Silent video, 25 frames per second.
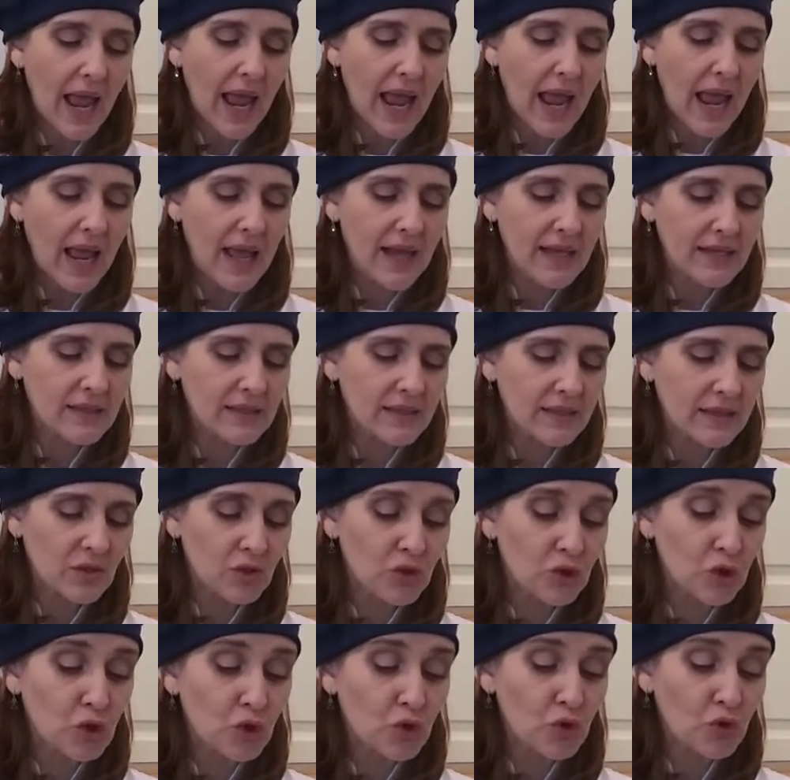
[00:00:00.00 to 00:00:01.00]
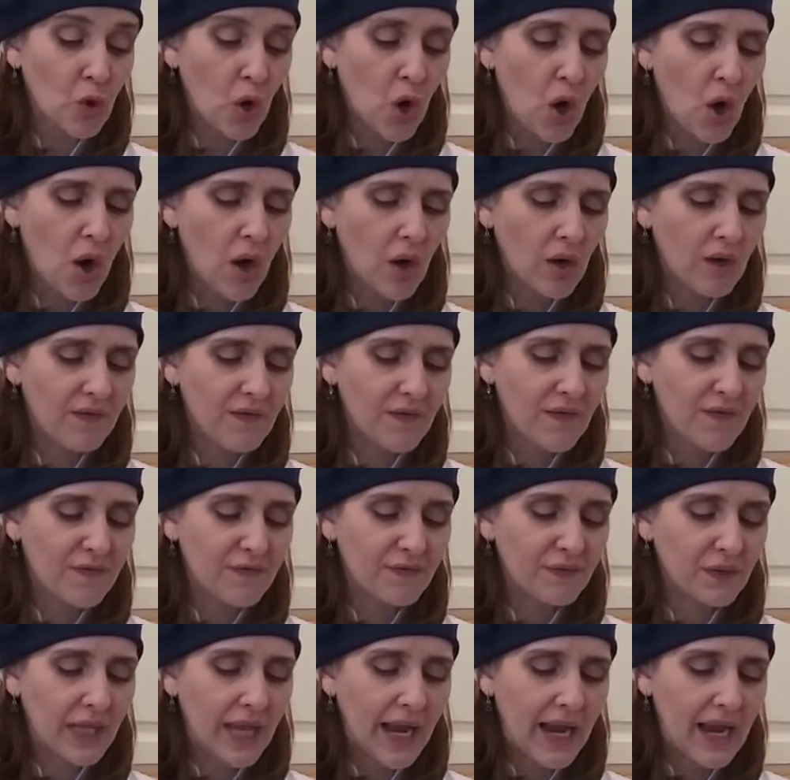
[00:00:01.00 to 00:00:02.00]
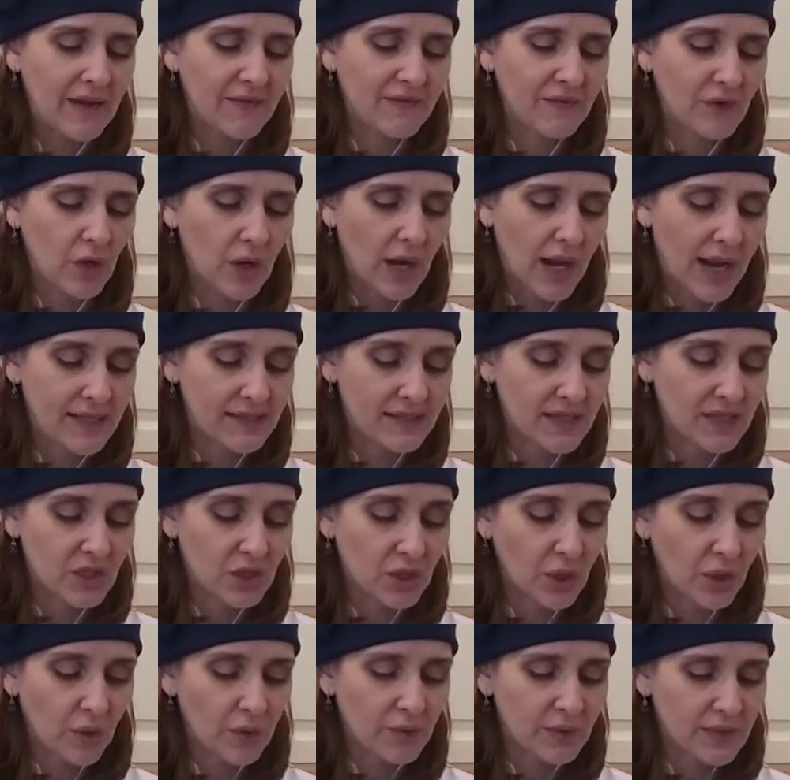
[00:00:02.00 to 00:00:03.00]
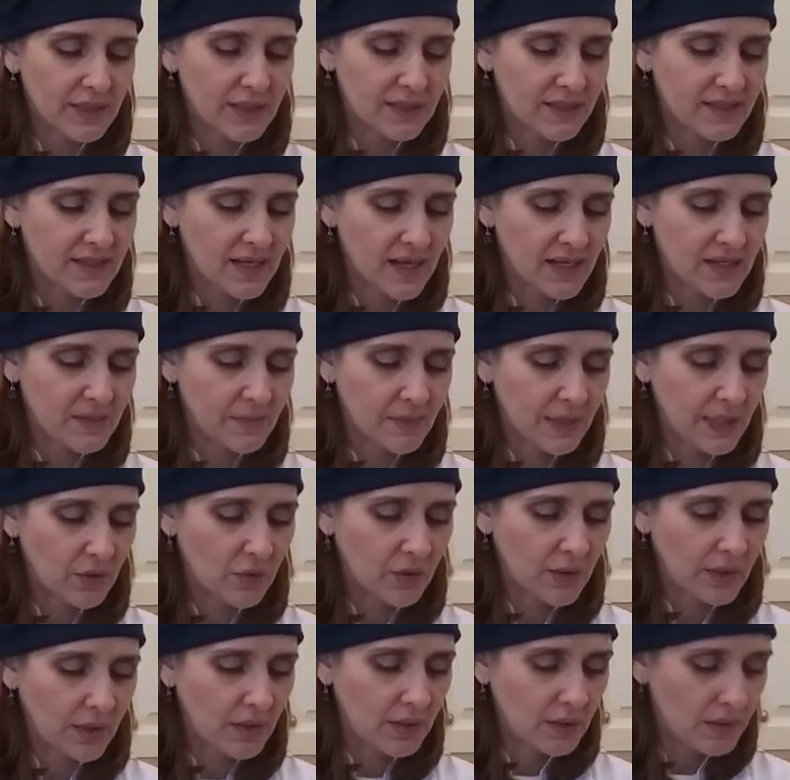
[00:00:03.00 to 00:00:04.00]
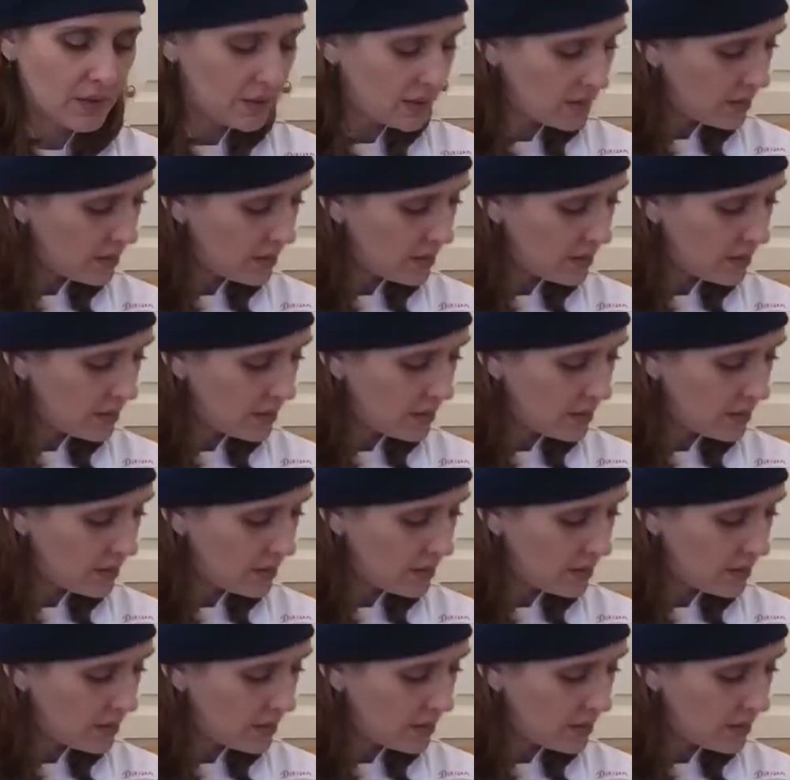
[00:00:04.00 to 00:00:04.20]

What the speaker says: as strong of a flavor as the toasted sesame oil.